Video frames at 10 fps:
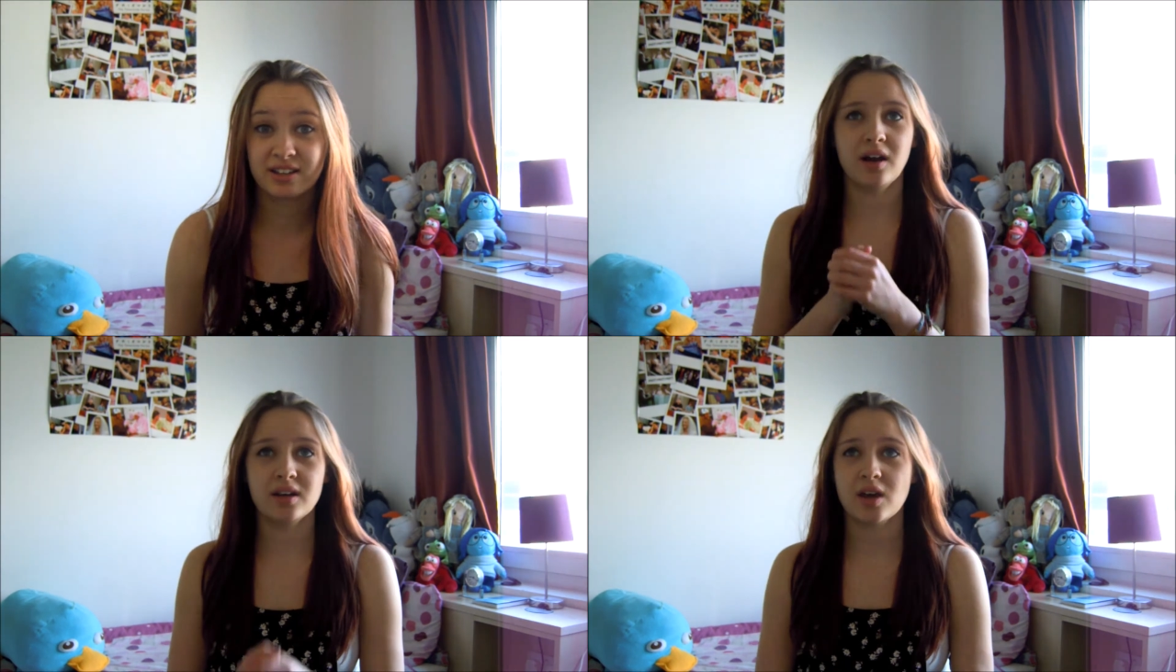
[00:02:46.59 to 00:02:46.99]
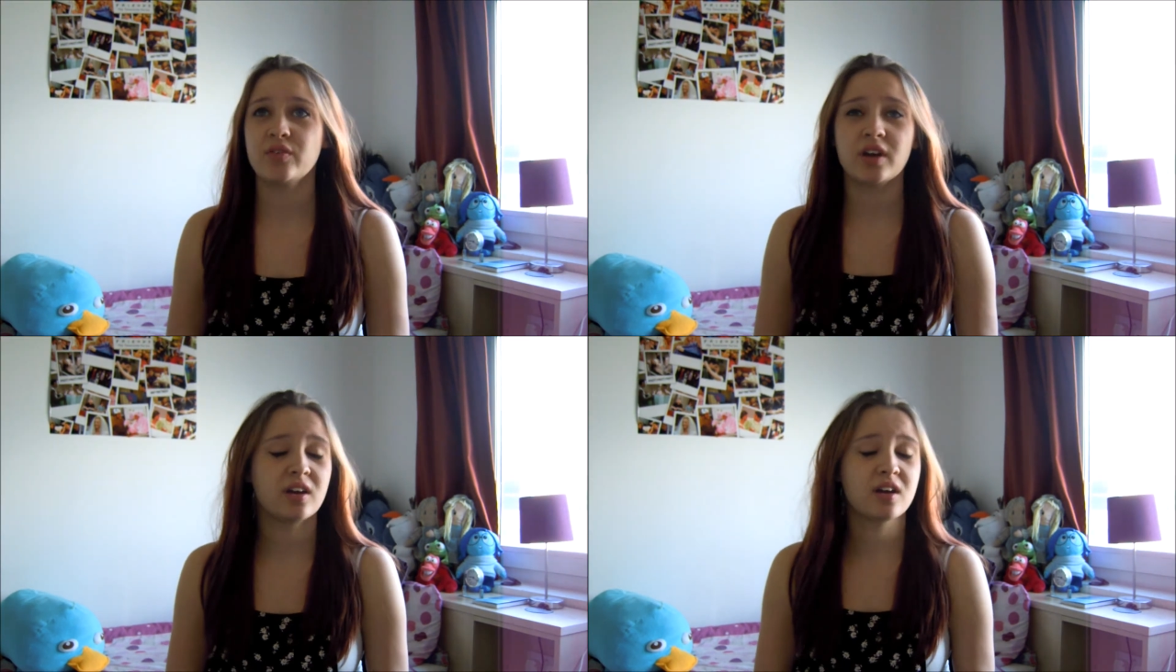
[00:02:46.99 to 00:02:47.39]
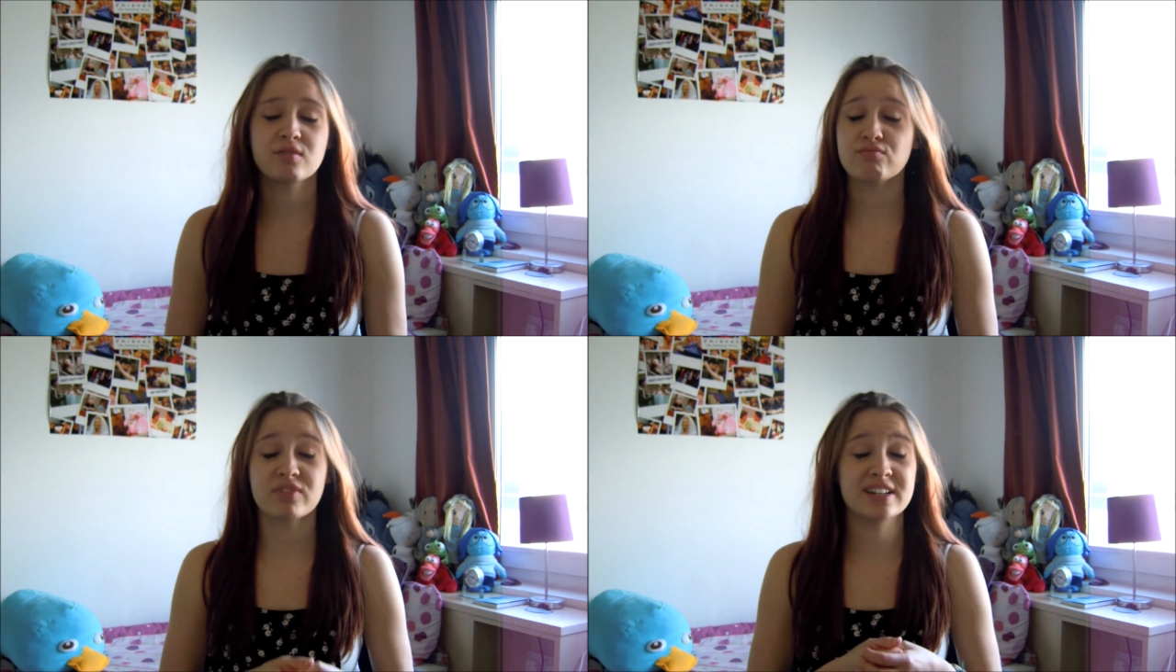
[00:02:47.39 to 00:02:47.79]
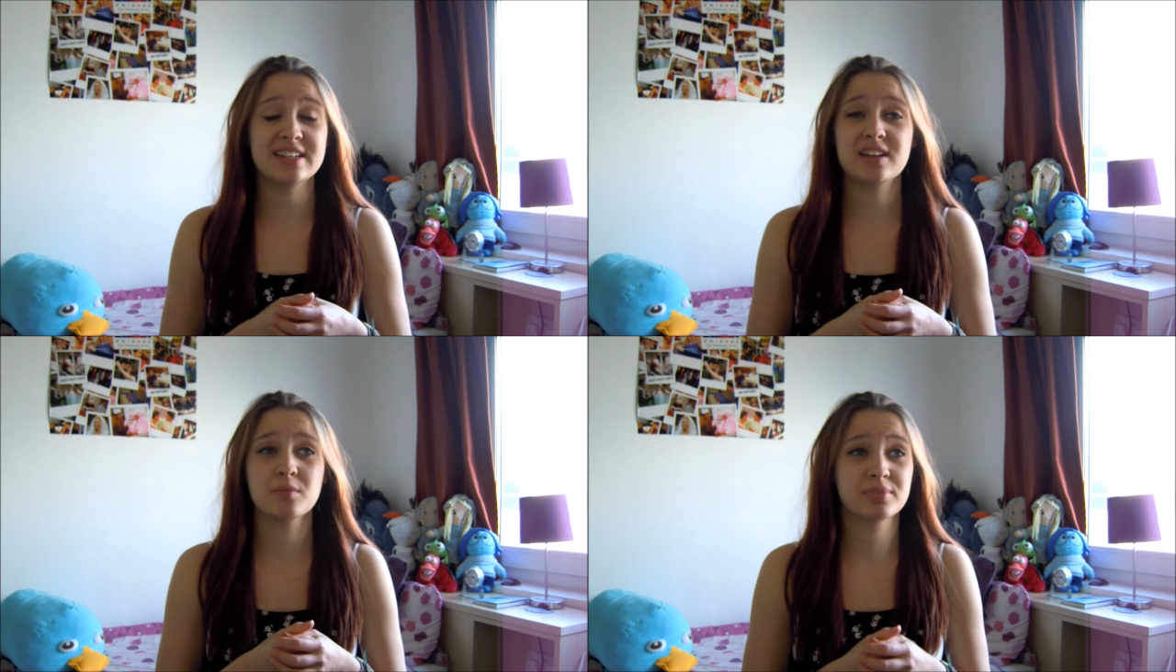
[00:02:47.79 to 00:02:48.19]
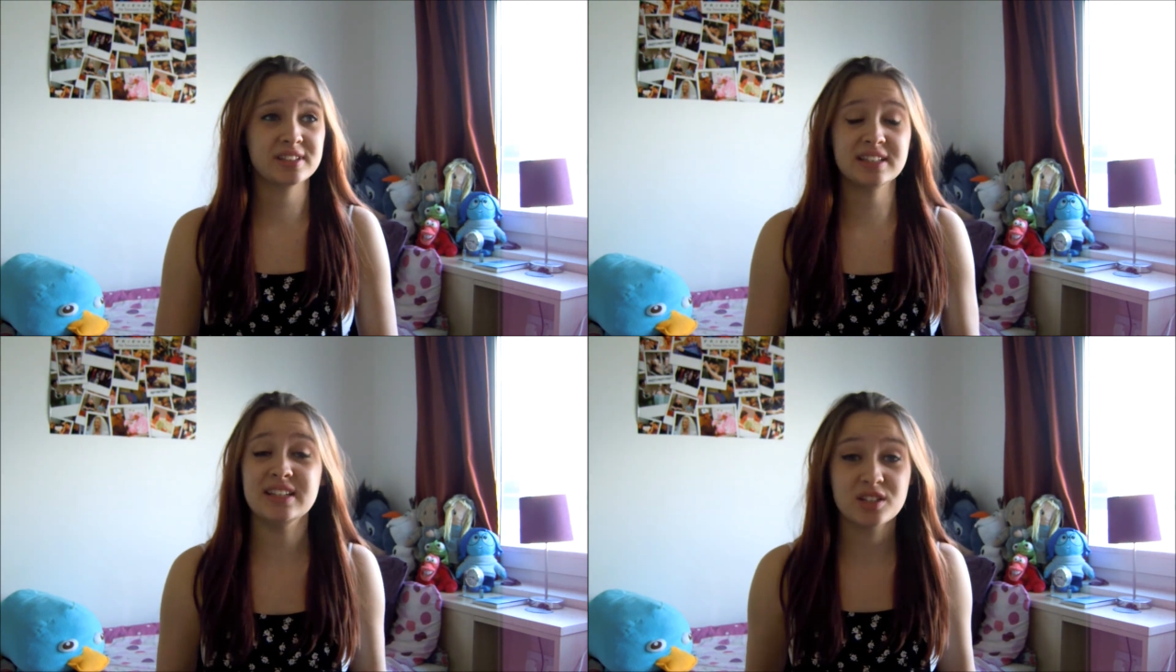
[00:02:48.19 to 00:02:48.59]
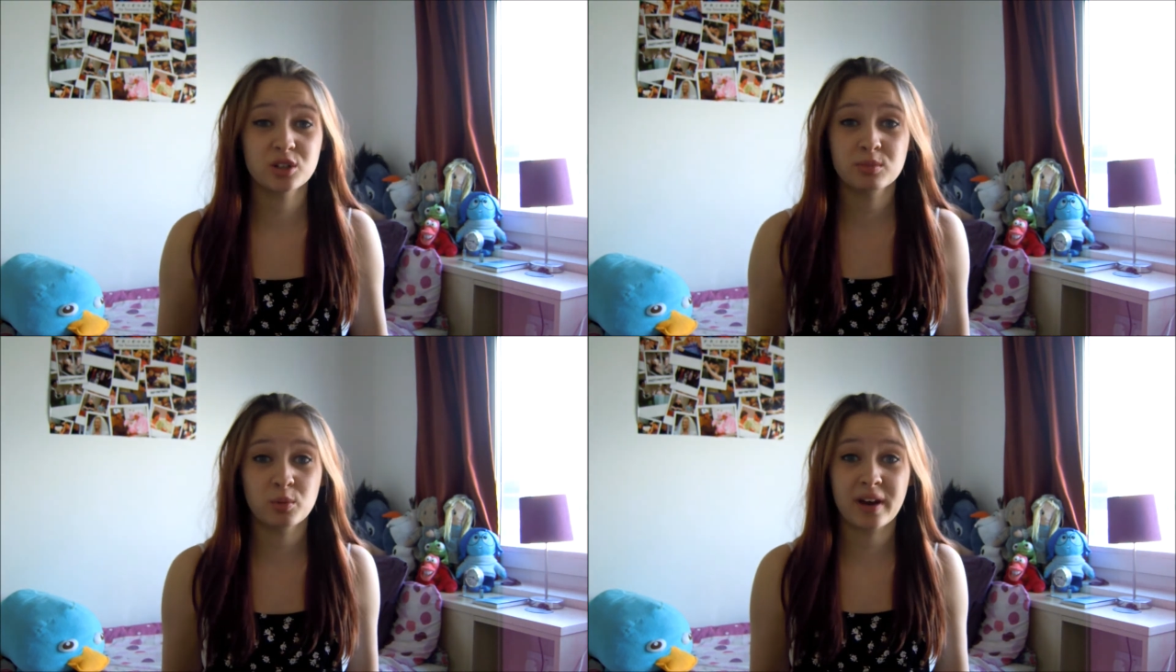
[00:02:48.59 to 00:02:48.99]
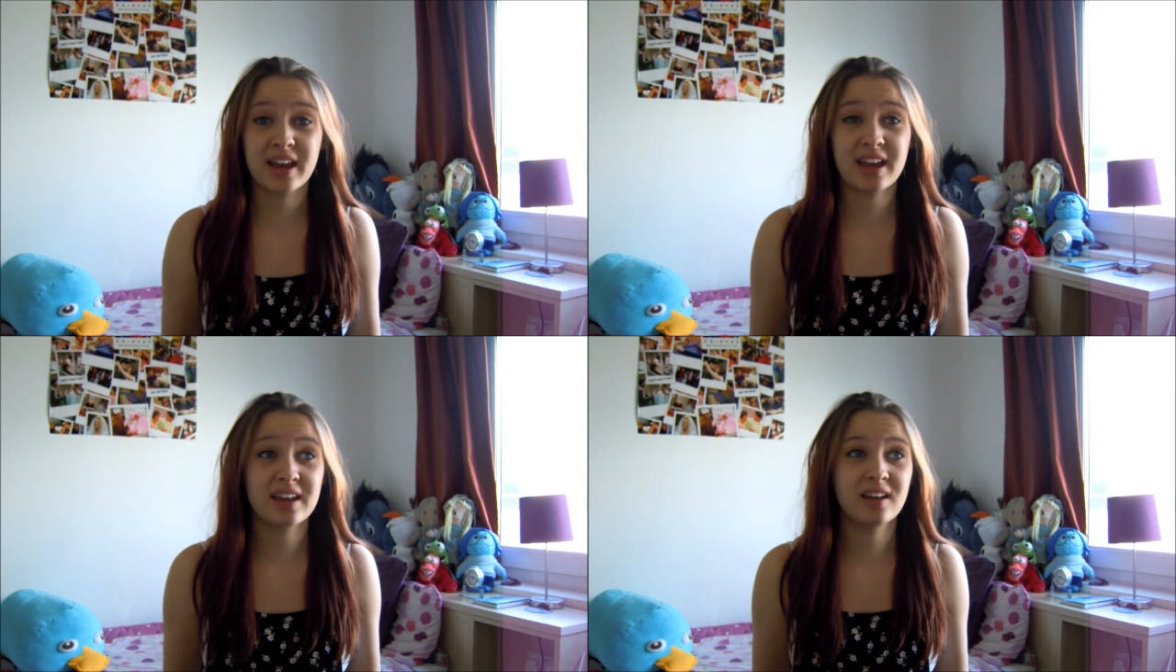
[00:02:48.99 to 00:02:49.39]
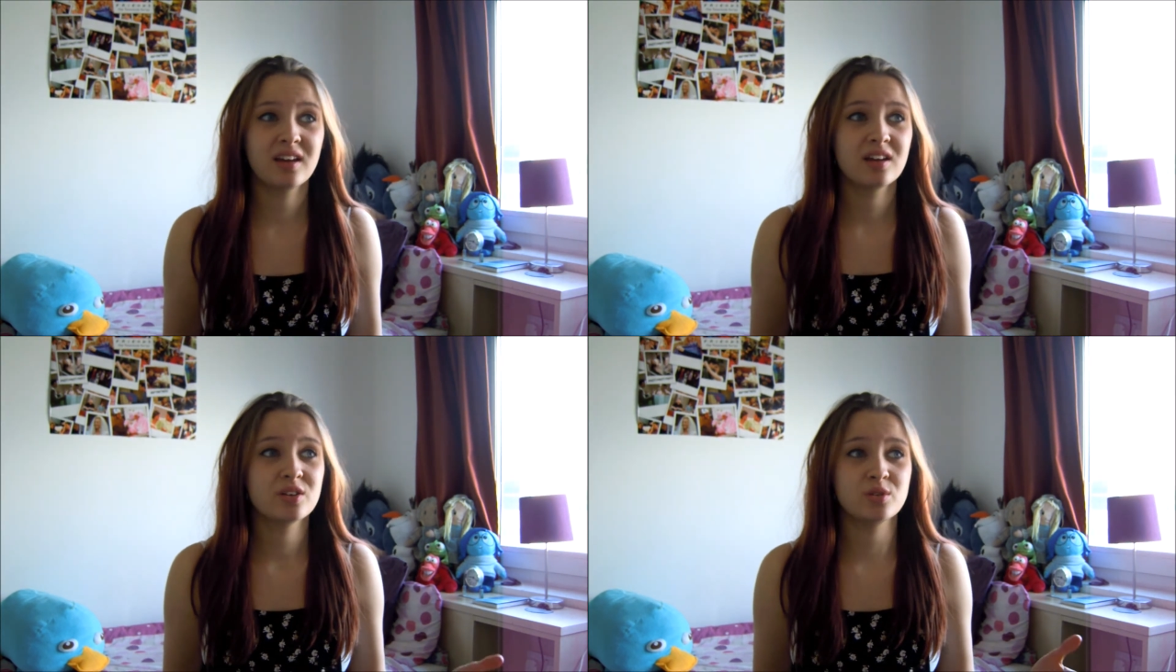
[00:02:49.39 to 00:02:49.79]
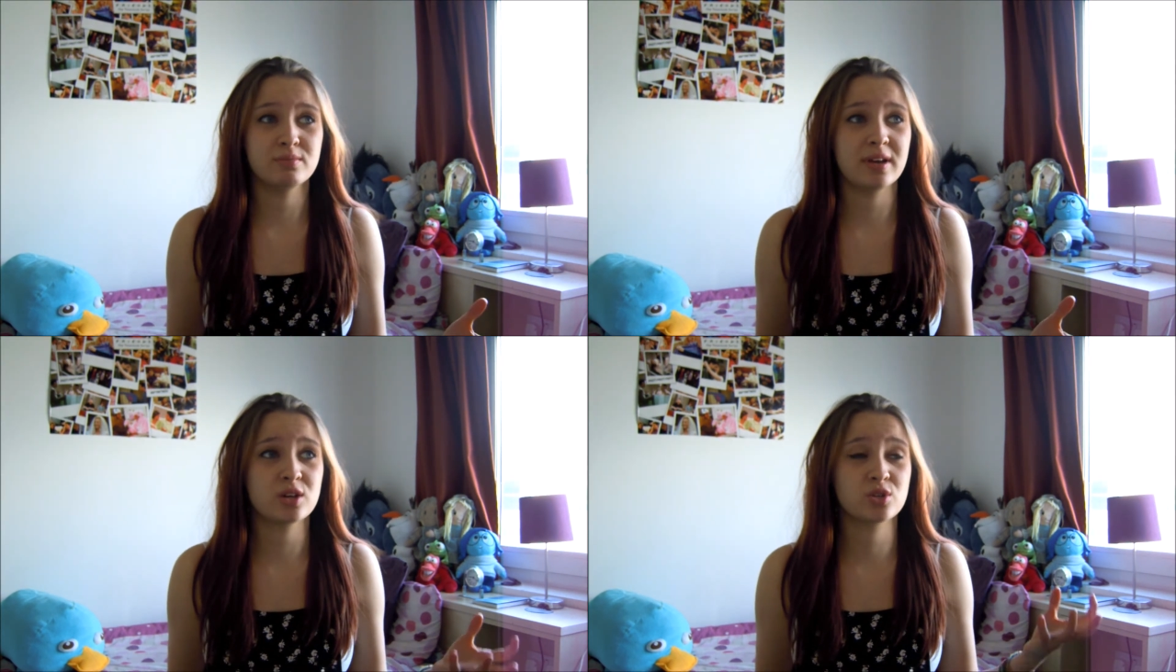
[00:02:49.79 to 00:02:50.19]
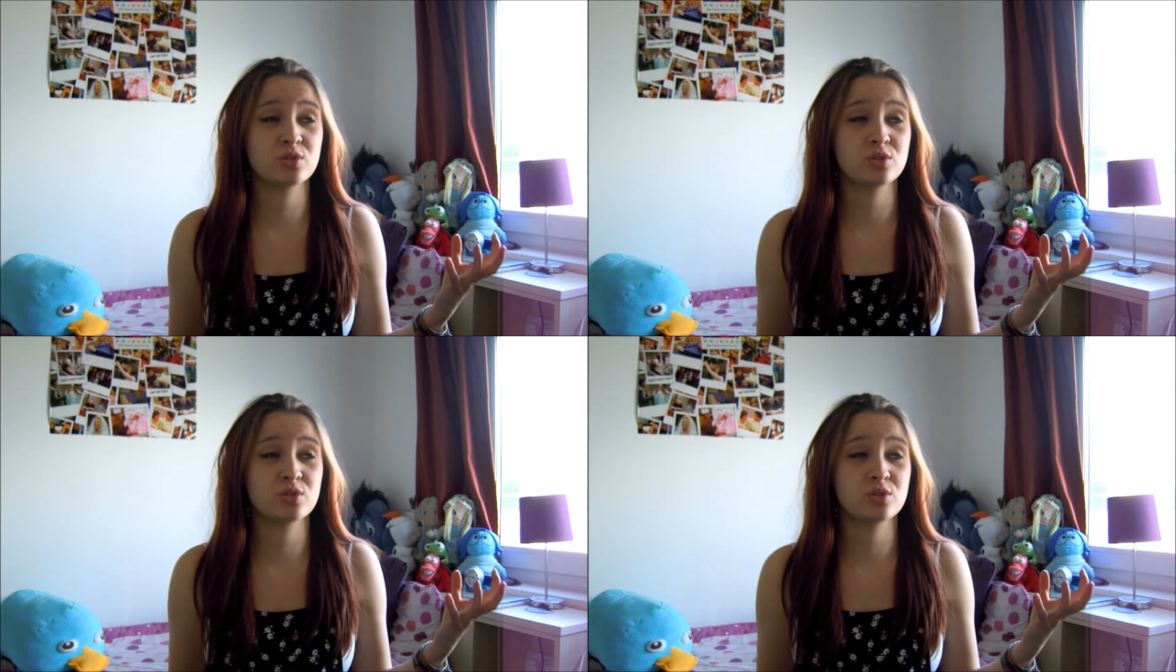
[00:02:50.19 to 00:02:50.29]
Another really completely doable way to make